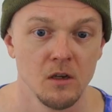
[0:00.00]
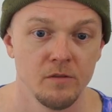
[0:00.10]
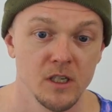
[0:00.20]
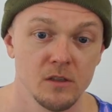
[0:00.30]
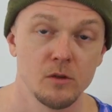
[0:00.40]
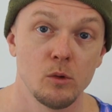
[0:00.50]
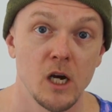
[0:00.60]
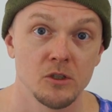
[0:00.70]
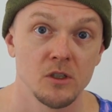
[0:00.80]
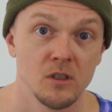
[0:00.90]
Thanks for
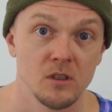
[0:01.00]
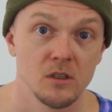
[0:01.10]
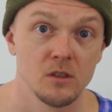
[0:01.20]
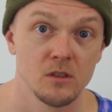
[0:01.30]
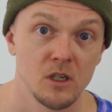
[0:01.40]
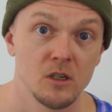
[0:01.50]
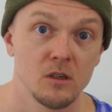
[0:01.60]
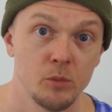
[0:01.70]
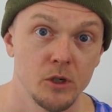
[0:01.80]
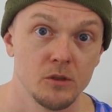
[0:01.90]
watching. This is Eric
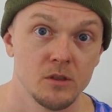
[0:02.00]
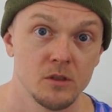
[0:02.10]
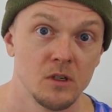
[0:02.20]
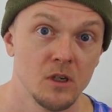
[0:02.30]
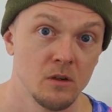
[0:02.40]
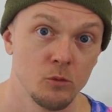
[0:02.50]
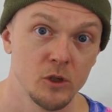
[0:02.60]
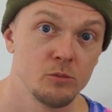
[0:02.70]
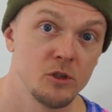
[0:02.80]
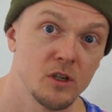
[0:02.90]
Builds.
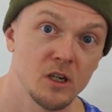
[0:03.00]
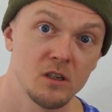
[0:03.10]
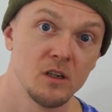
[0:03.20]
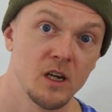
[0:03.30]
Wish me luck.